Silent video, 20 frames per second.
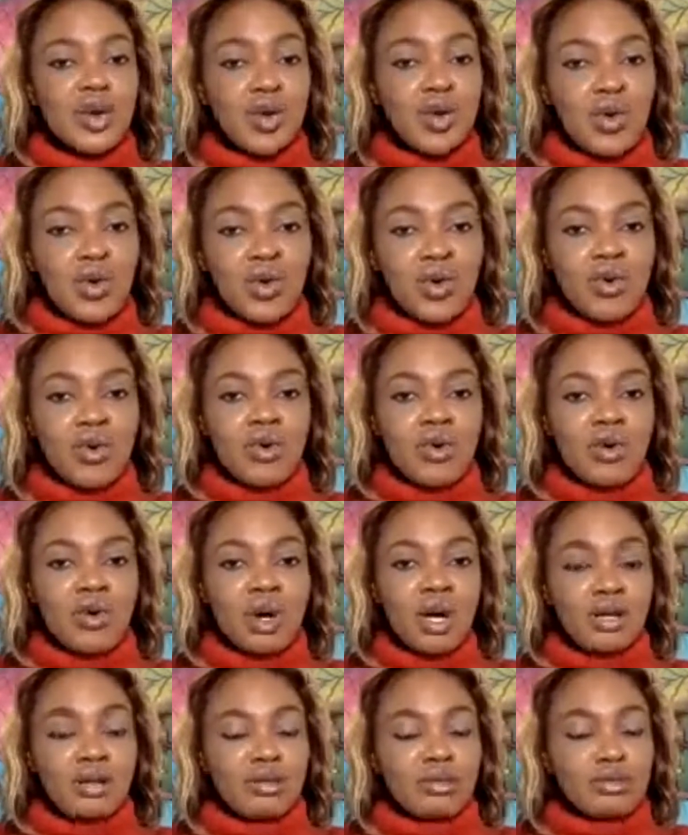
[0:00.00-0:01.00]
who
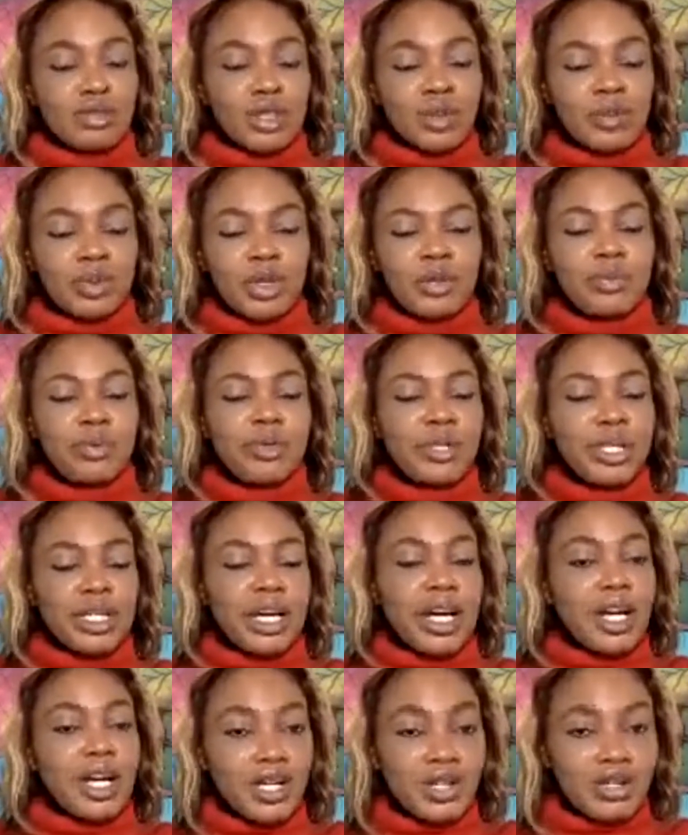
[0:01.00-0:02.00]
the people that
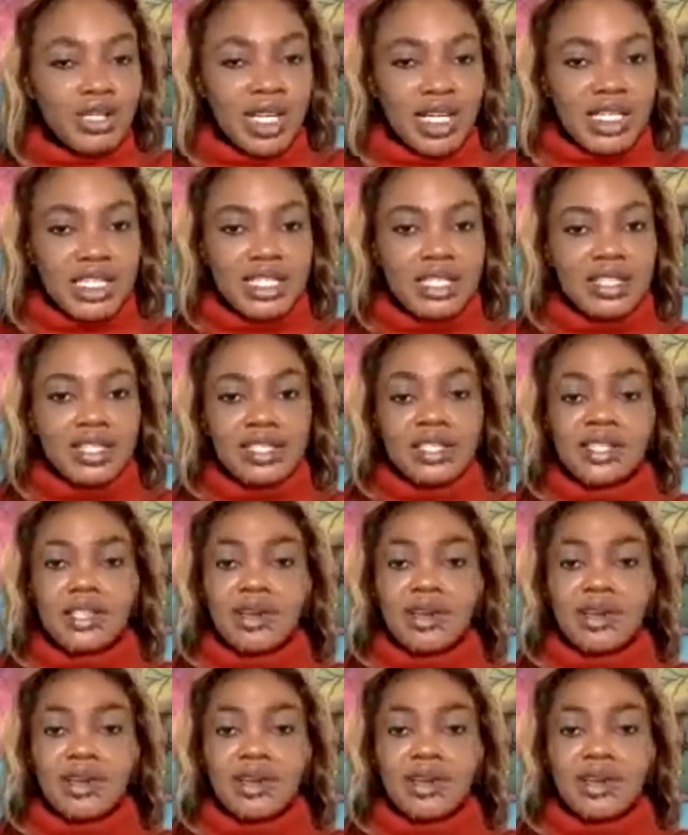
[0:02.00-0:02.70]
are good at it,